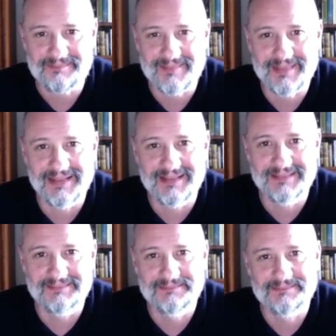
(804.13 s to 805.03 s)

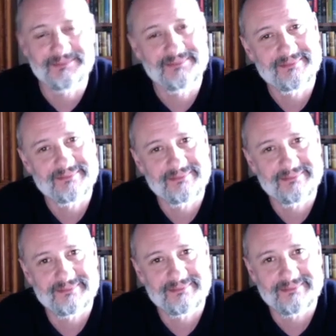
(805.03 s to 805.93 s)

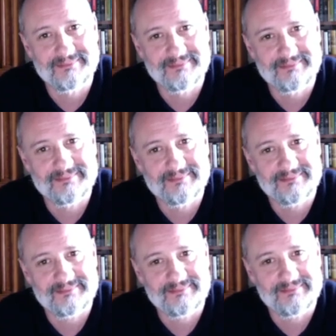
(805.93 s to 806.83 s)

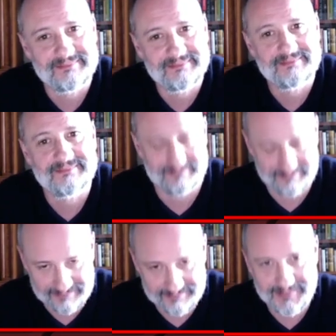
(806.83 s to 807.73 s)

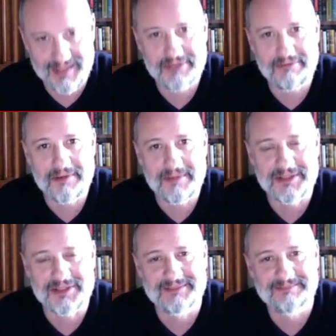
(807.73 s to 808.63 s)

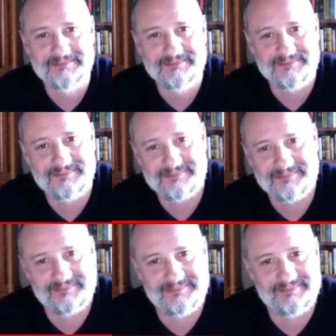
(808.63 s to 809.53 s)

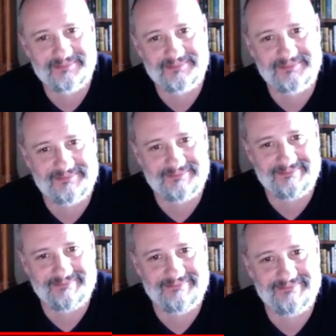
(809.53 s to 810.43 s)

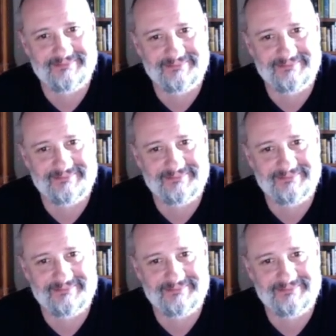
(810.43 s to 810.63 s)
(not speaking)